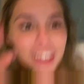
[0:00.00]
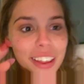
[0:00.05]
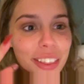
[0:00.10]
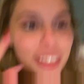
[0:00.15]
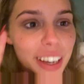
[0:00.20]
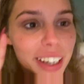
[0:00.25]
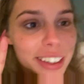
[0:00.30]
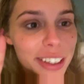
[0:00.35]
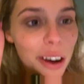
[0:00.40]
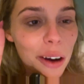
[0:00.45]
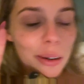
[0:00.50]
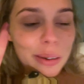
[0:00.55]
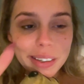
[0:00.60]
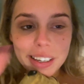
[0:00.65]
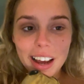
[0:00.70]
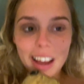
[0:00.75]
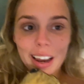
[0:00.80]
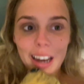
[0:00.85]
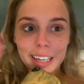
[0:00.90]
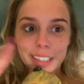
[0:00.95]
this
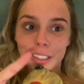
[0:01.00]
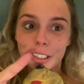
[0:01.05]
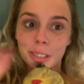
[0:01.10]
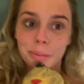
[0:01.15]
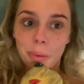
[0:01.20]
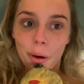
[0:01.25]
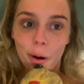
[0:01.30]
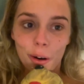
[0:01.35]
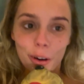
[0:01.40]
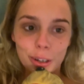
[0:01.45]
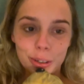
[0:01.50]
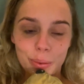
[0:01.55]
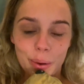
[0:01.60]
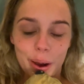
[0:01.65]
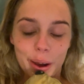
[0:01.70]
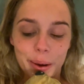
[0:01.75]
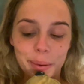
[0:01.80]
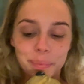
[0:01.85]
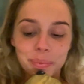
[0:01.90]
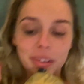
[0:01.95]
hotel has a spa as
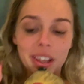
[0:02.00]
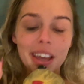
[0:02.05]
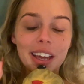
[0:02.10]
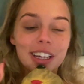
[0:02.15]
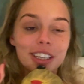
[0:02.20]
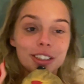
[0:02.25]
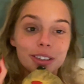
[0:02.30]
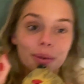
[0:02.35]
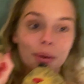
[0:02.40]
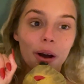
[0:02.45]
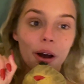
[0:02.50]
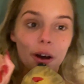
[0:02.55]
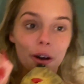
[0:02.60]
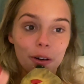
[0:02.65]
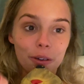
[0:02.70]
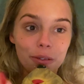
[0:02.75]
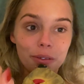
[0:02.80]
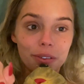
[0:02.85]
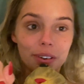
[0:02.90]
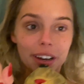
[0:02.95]
well, so
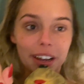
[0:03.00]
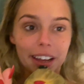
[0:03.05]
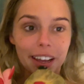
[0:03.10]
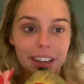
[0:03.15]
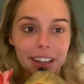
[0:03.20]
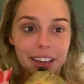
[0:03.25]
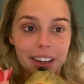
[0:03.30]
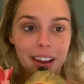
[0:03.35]
hopefully